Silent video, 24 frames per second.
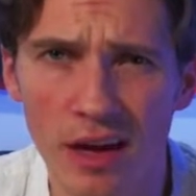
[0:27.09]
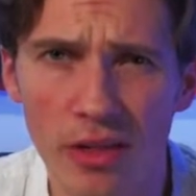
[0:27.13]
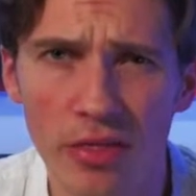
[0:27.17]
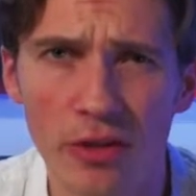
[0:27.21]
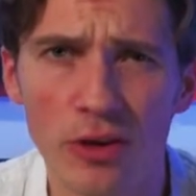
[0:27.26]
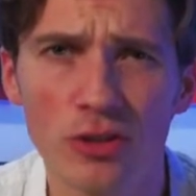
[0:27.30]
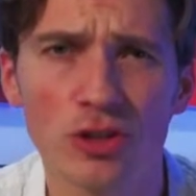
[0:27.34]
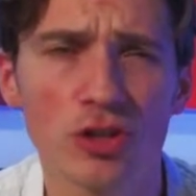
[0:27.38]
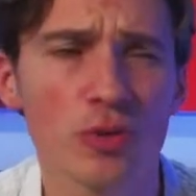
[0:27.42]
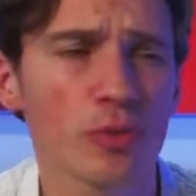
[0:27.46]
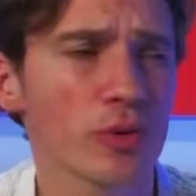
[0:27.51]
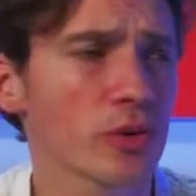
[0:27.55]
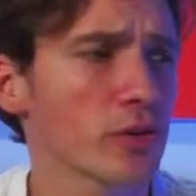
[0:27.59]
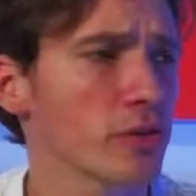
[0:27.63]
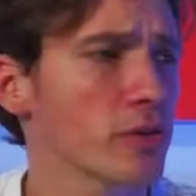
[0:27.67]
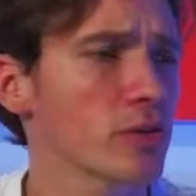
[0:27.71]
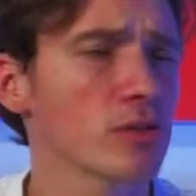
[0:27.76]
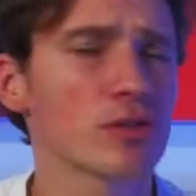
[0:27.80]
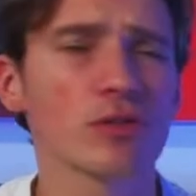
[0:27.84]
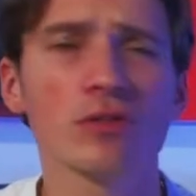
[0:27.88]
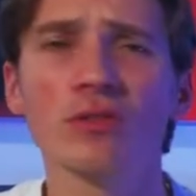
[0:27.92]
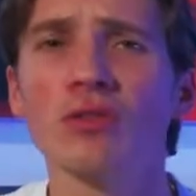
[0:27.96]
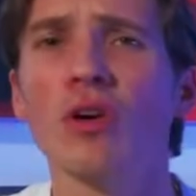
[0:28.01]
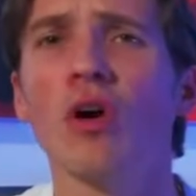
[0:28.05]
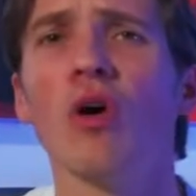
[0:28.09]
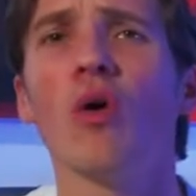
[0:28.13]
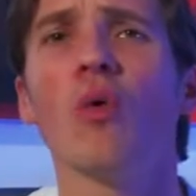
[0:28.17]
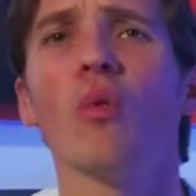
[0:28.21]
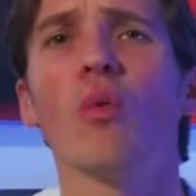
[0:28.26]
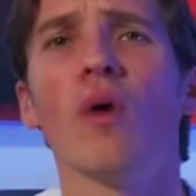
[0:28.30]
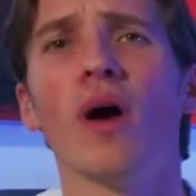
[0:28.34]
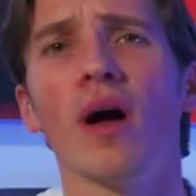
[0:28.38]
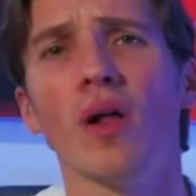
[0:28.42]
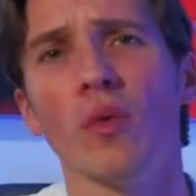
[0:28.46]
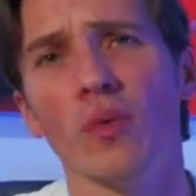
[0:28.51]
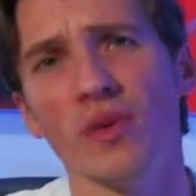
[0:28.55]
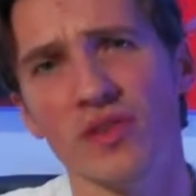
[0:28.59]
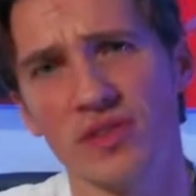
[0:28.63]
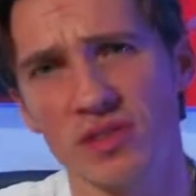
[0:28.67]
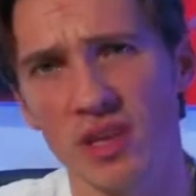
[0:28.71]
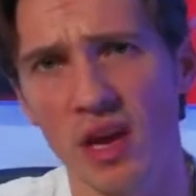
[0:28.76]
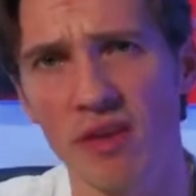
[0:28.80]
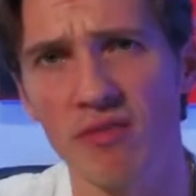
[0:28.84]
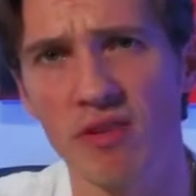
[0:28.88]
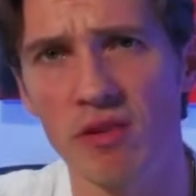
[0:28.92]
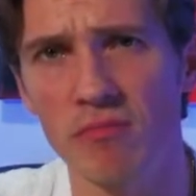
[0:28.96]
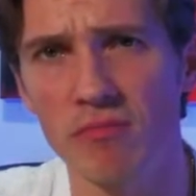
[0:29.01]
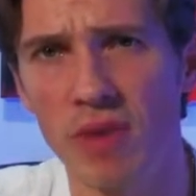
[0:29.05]
I thought you were doing so well with
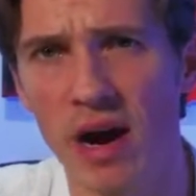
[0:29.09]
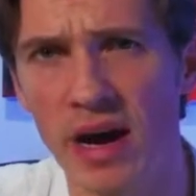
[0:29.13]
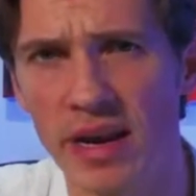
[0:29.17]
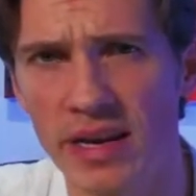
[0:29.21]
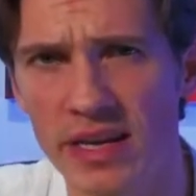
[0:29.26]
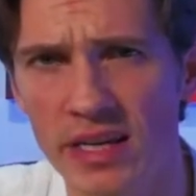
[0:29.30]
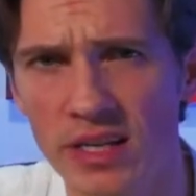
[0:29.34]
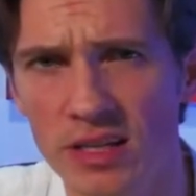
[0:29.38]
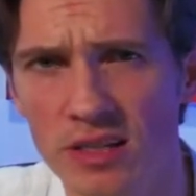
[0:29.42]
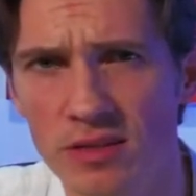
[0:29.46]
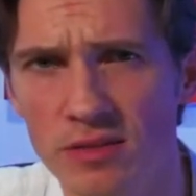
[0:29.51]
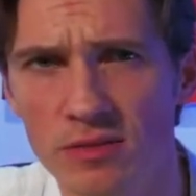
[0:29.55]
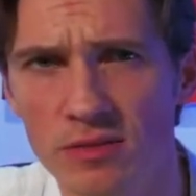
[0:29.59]
saving money.